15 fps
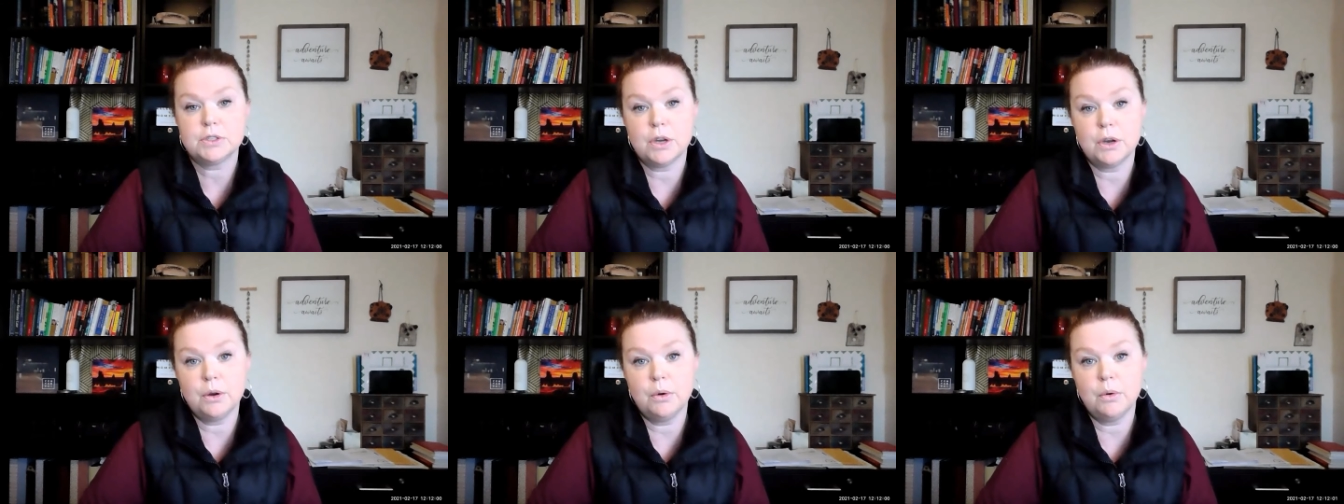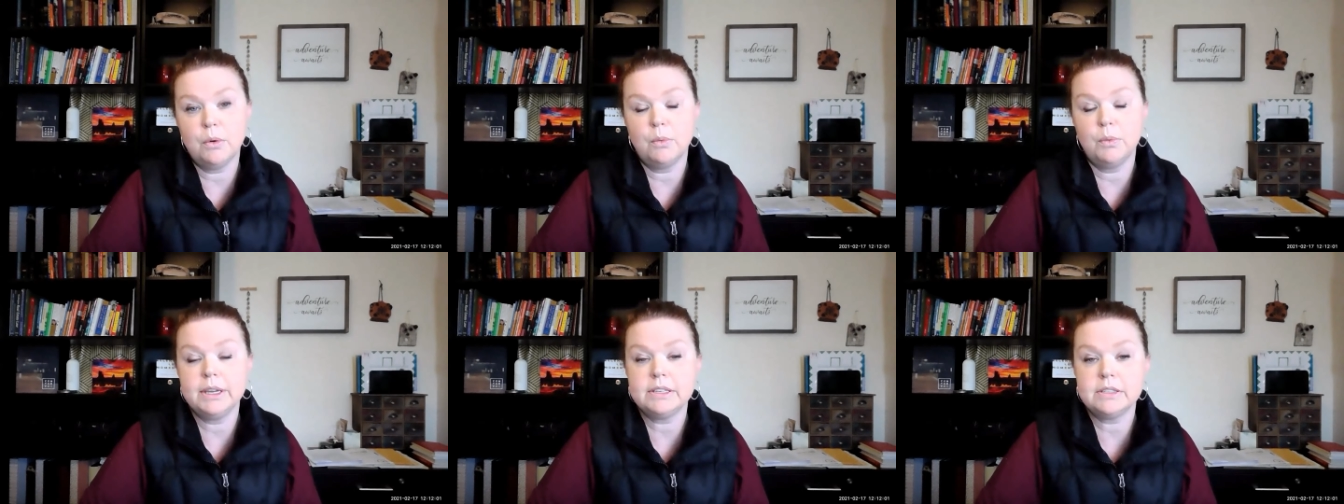
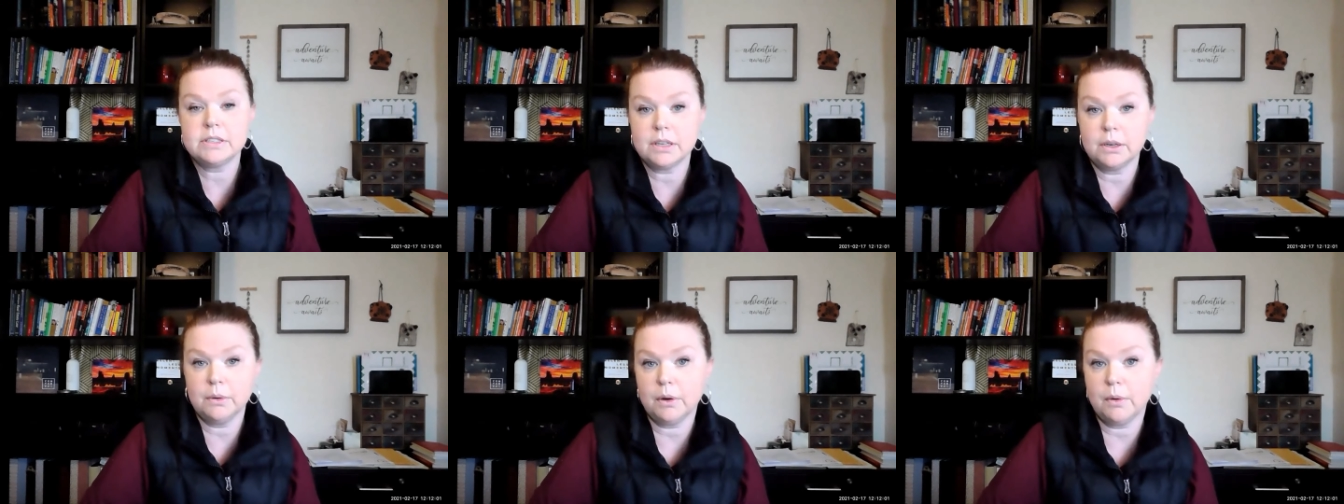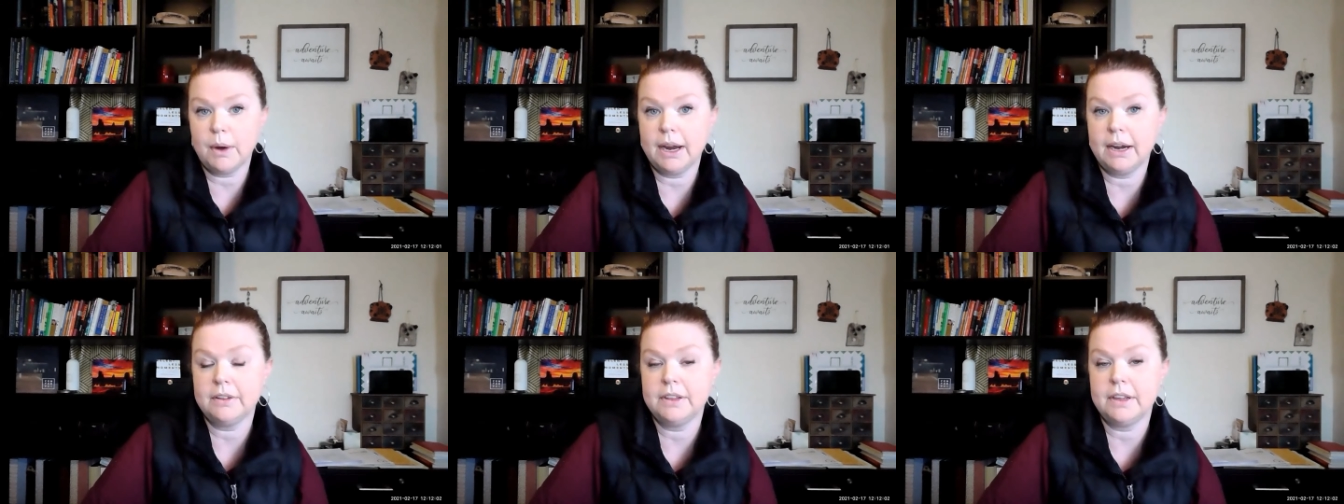So we still
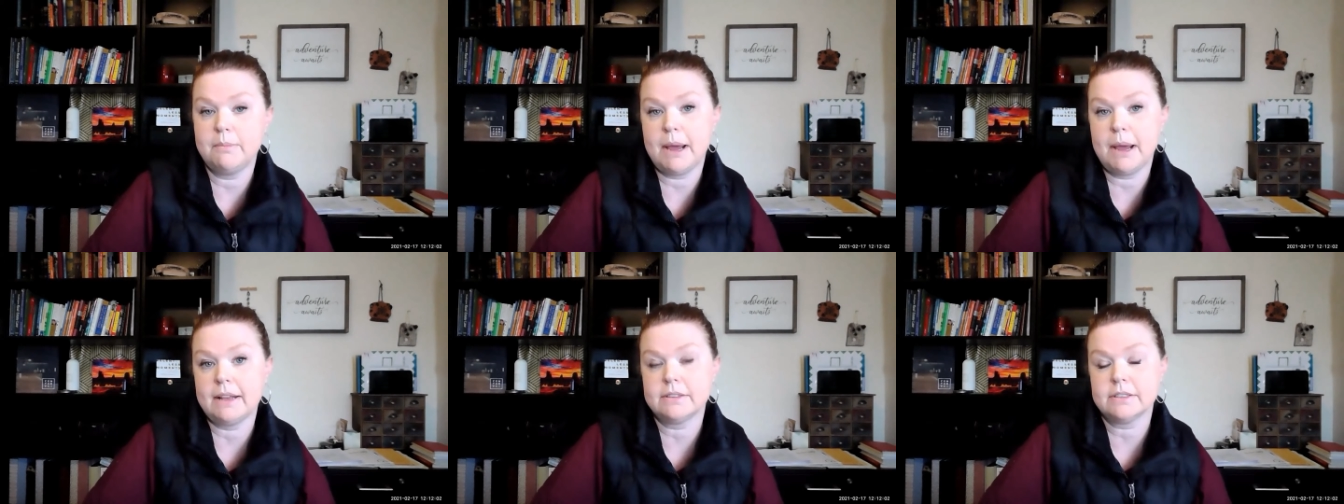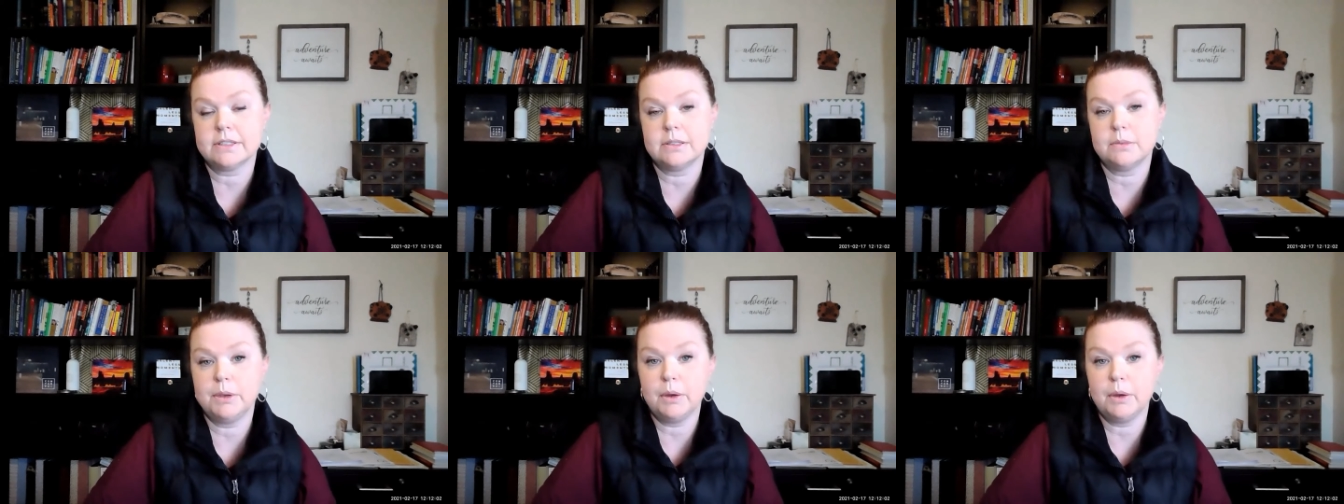require that masks